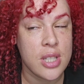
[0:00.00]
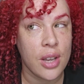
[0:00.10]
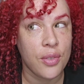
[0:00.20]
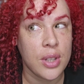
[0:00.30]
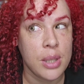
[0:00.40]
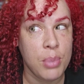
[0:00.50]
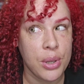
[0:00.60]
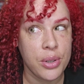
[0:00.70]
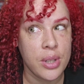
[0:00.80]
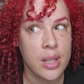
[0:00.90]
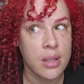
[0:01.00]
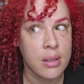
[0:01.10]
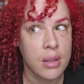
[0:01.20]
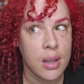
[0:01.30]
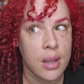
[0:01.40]
definitely better
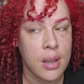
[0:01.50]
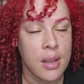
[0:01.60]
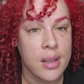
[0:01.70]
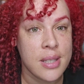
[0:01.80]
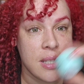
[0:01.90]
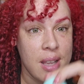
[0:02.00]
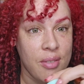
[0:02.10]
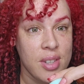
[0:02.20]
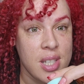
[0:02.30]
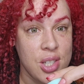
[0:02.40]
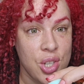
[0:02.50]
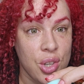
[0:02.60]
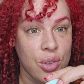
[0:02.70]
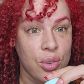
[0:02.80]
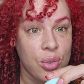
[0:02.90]
than
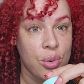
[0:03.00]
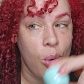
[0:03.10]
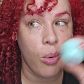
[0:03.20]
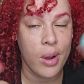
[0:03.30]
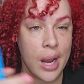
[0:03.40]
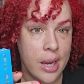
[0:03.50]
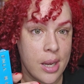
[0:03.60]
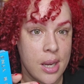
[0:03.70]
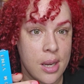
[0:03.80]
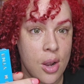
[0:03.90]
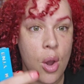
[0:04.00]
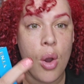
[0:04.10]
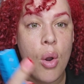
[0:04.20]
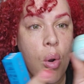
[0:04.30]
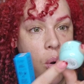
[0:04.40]
72 or 80.
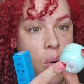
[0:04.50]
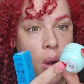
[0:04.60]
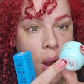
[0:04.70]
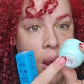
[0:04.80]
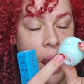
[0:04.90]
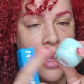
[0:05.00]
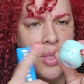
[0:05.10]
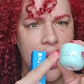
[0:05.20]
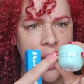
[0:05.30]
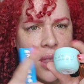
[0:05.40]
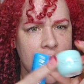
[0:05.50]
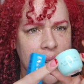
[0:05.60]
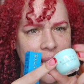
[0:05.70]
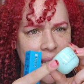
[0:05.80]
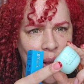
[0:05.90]
Or I think they
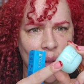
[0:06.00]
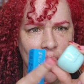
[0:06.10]
sell